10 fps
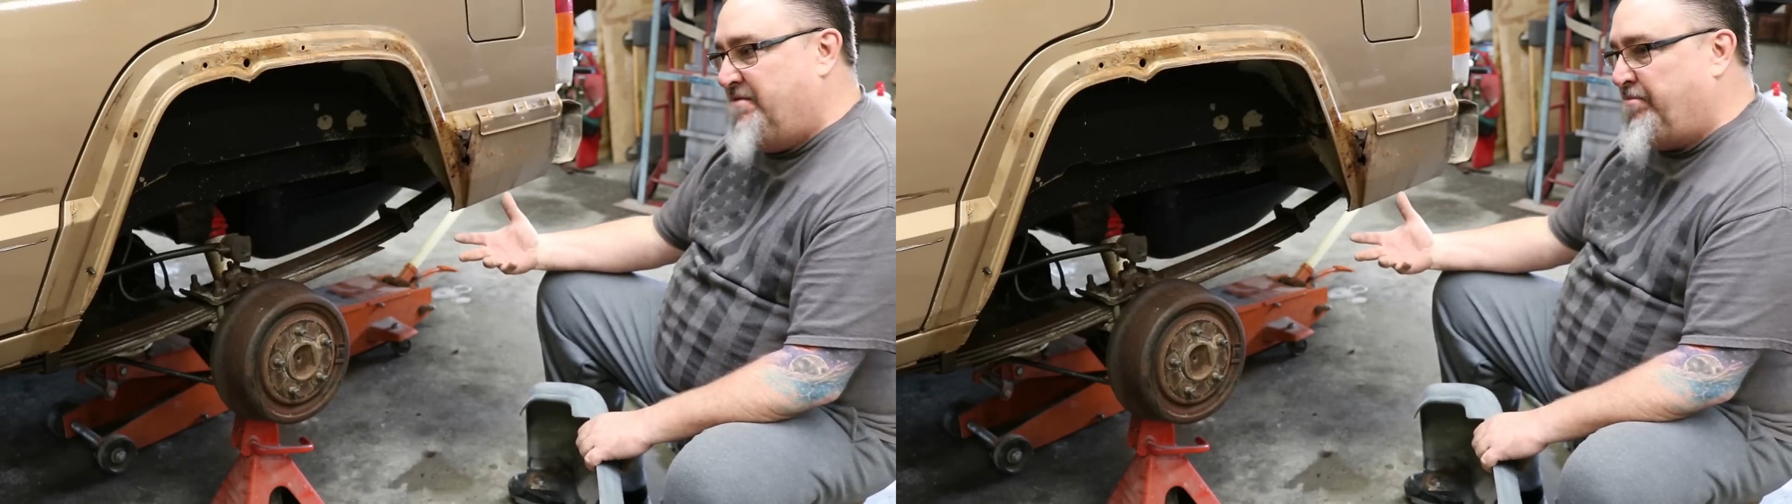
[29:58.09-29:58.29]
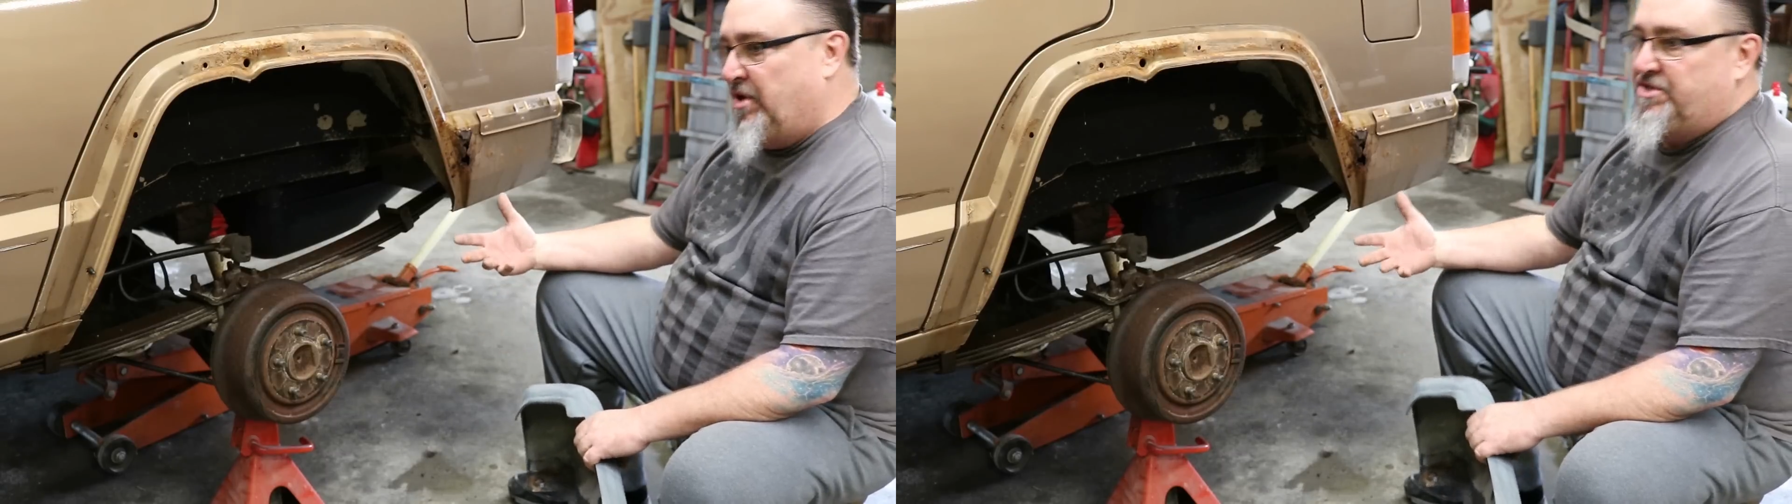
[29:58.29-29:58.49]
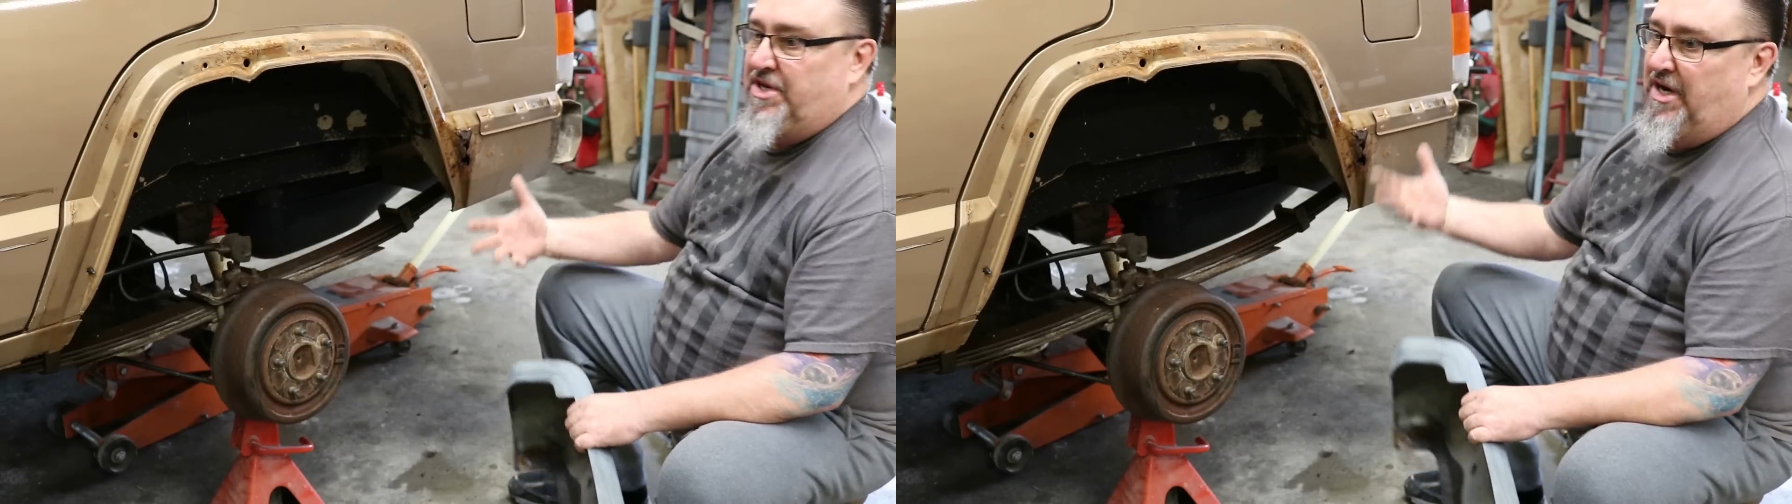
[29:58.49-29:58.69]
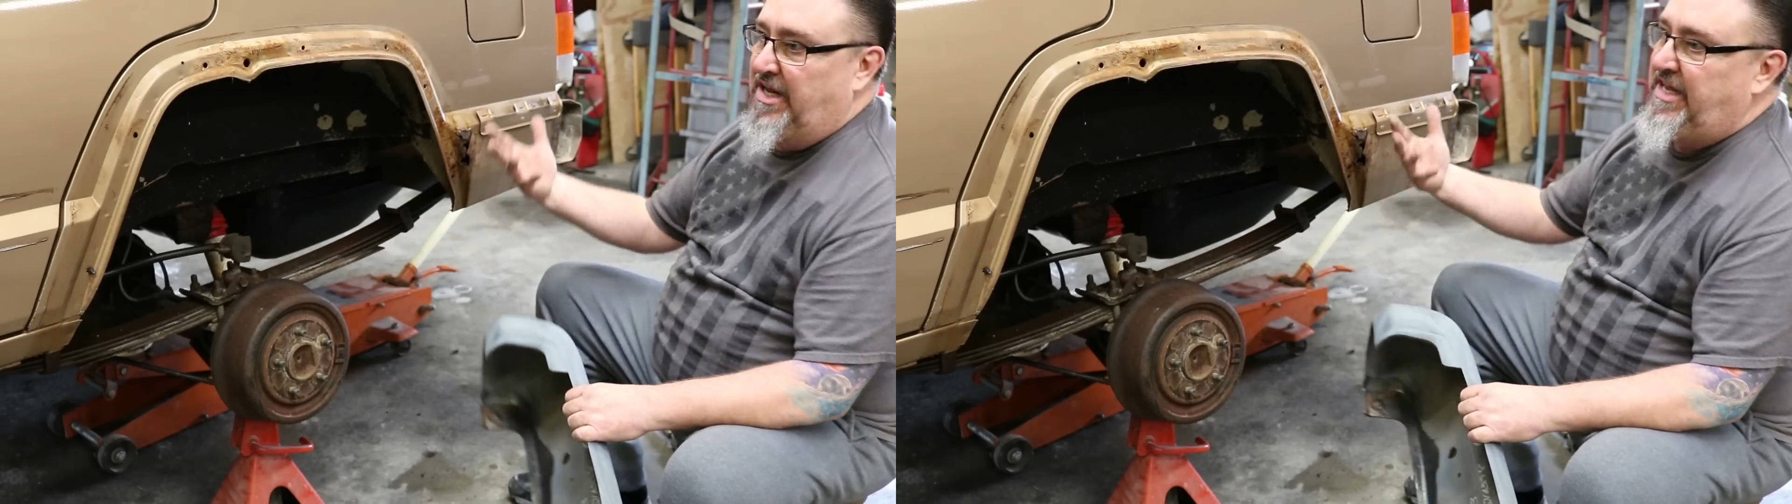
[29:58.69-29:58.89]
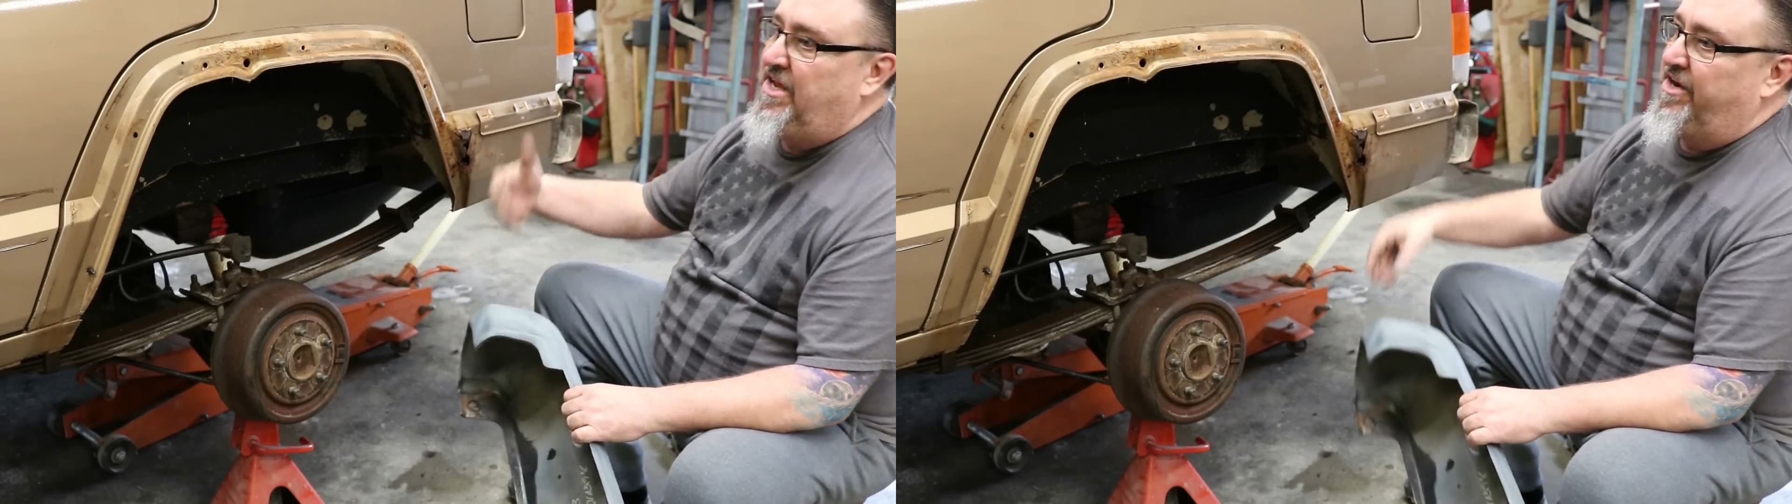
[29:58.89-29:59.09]

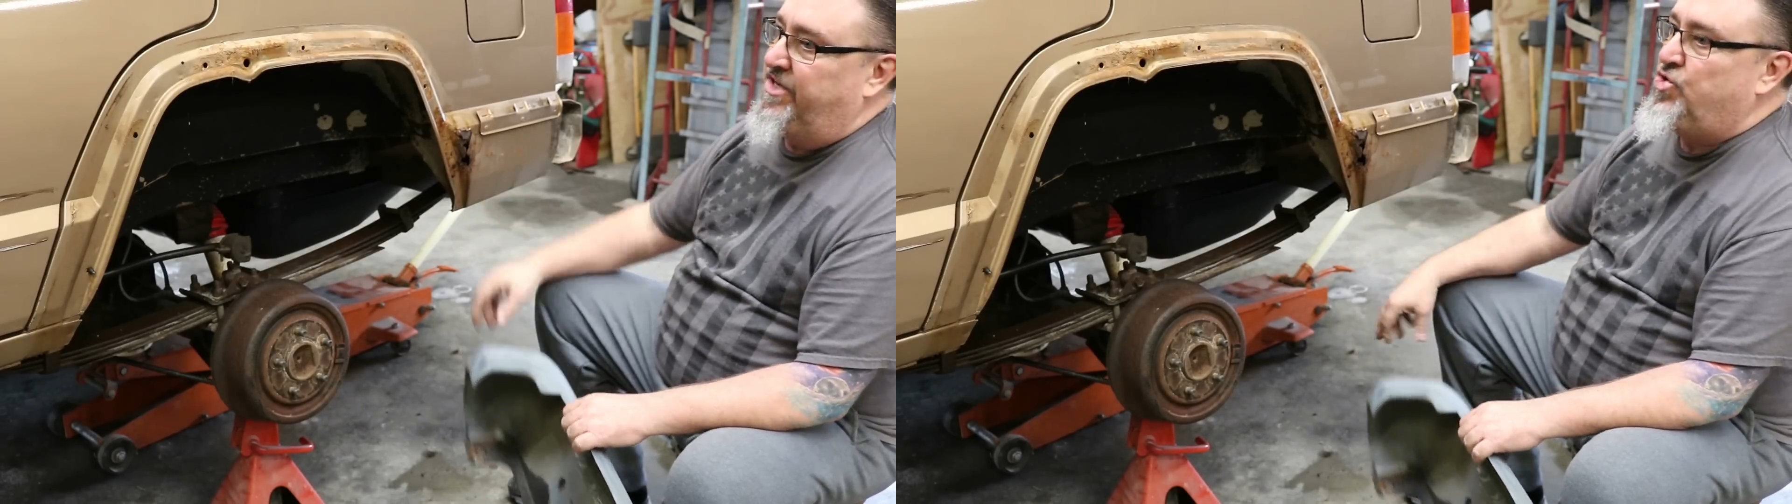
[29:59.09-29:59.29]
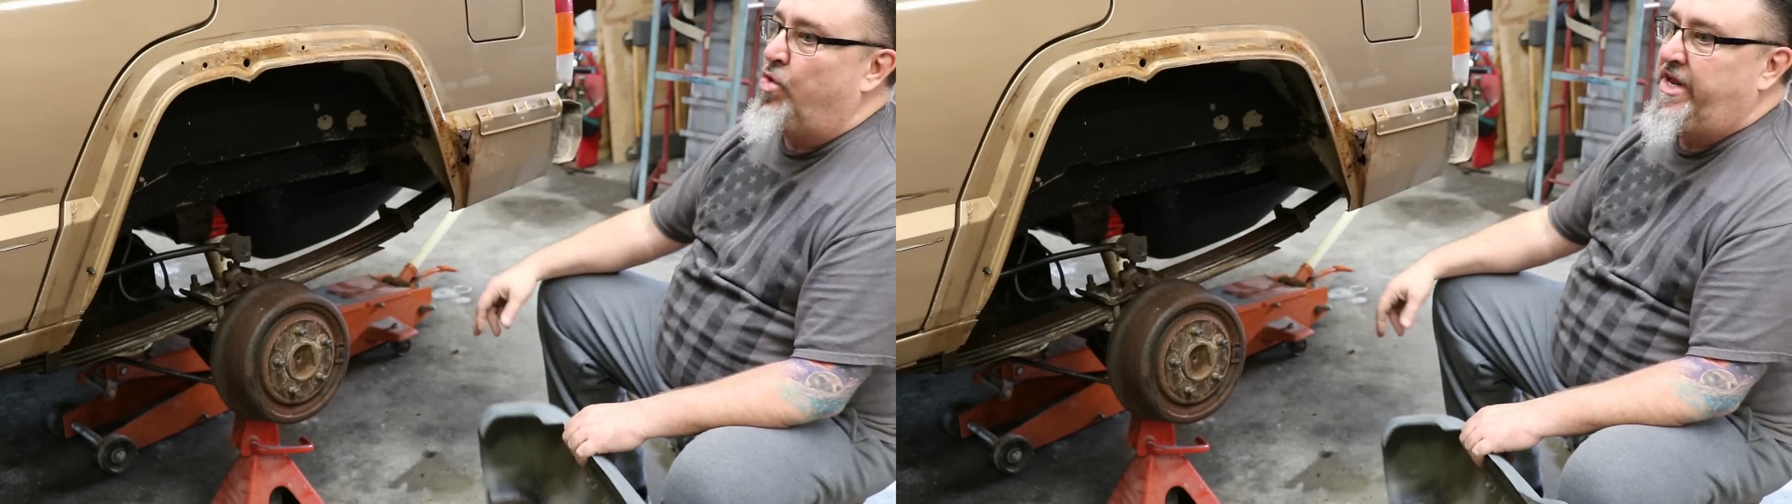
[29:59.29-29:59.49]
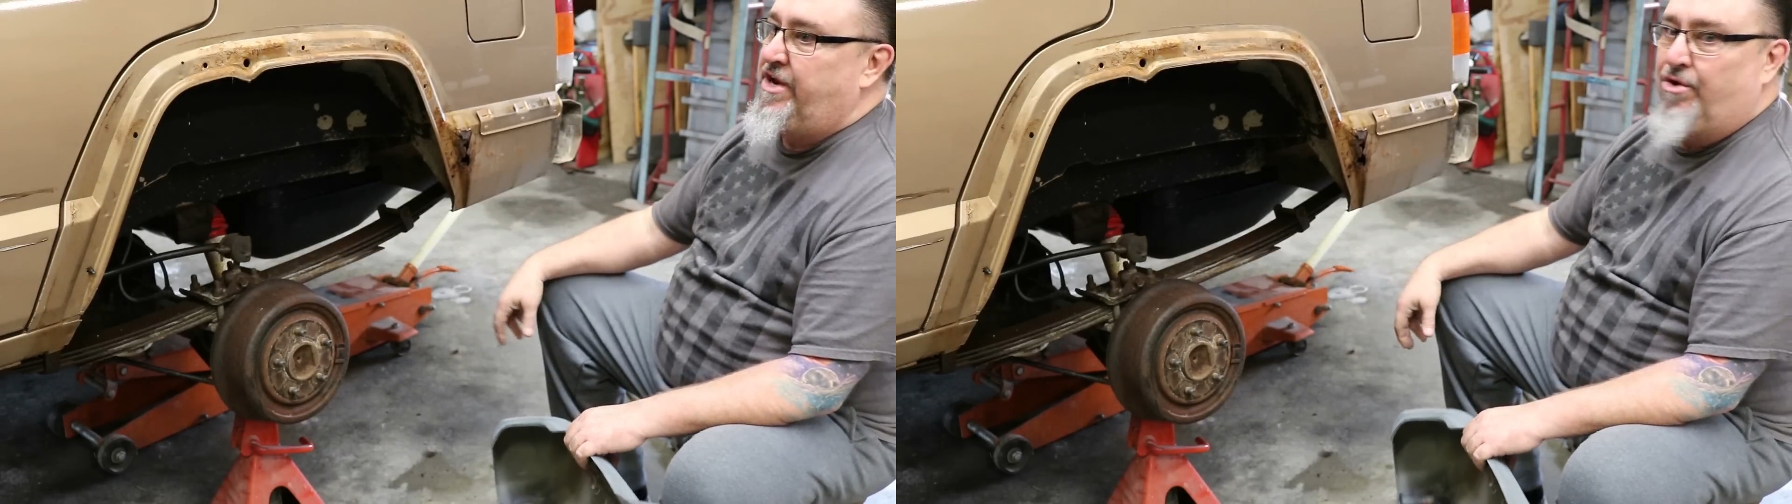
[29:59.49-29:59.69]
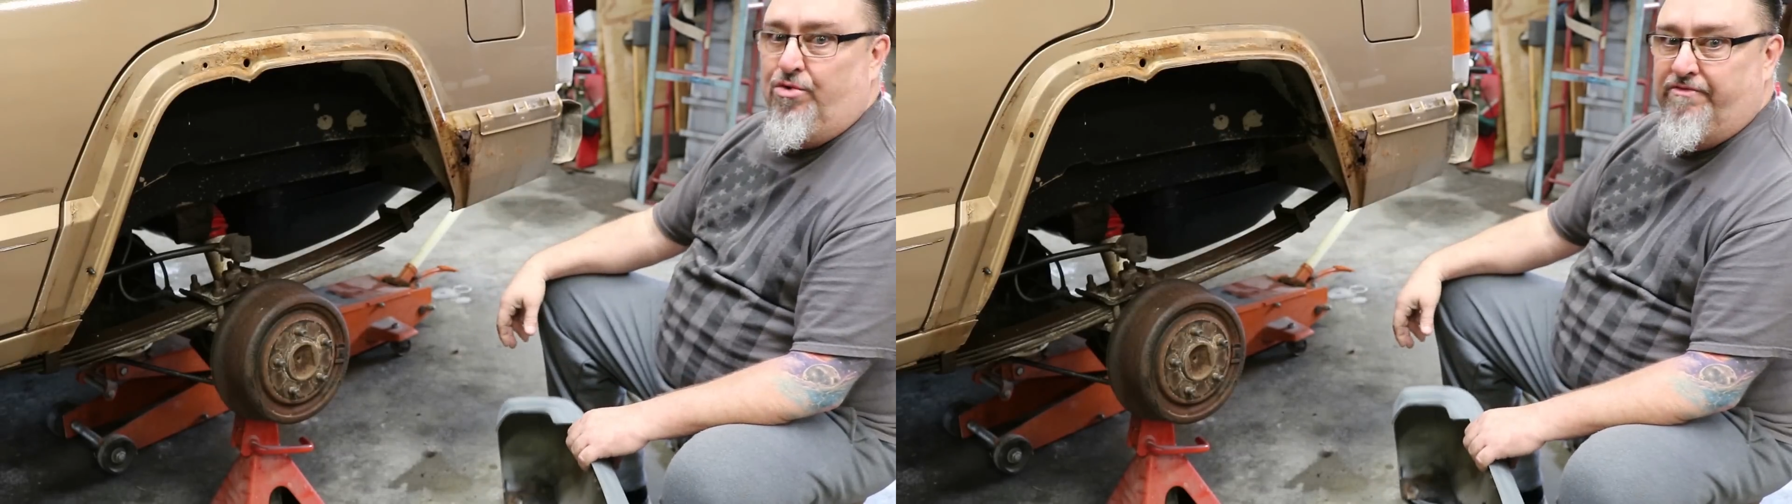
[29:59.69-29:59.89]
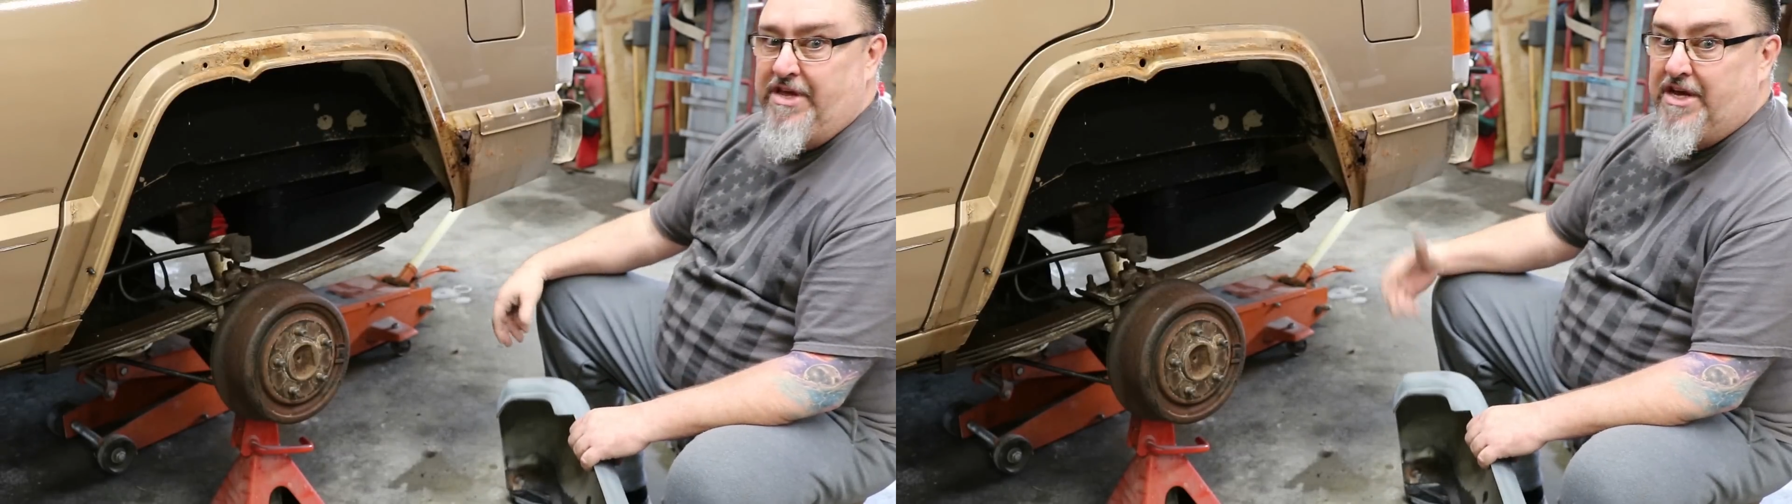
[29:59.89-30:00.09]
Personally, on a
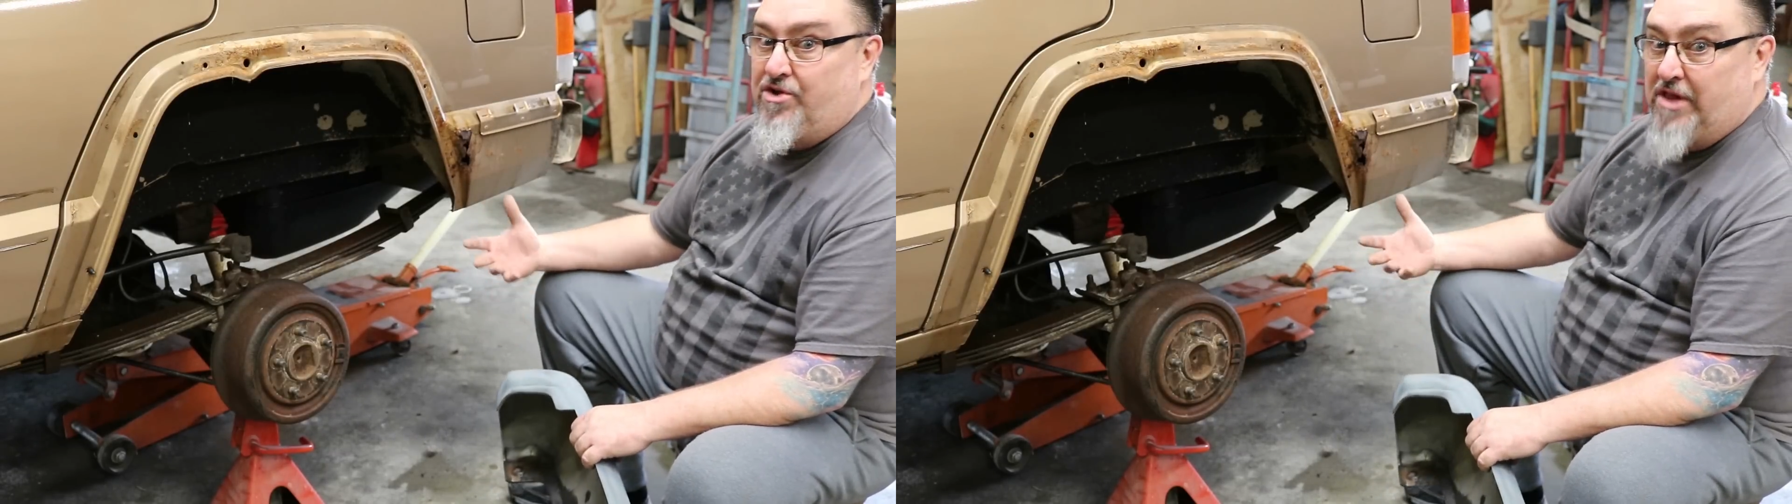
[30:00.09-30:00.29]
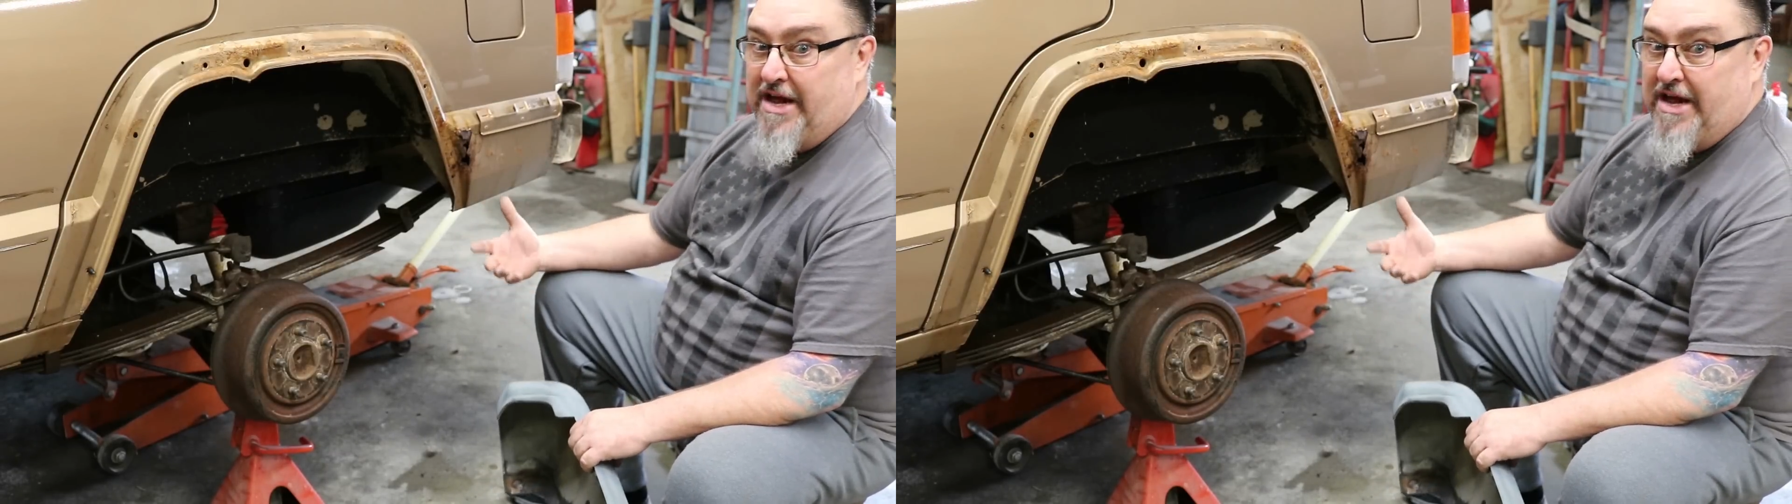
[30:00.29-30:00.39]
20-year-old vehicle,